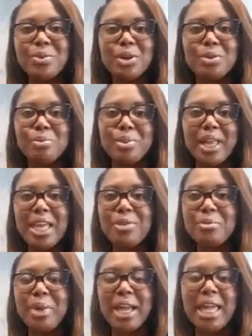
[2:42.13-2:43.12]
one who played
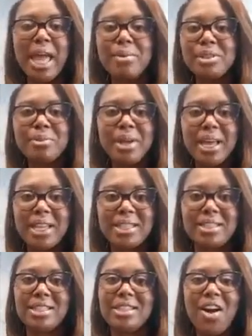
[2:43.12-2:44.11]
with my cabbage
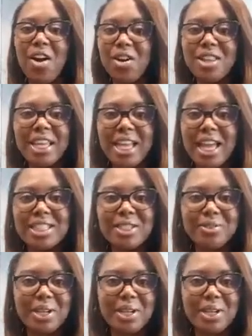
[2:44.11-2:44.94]
packs and all that kind of stuff.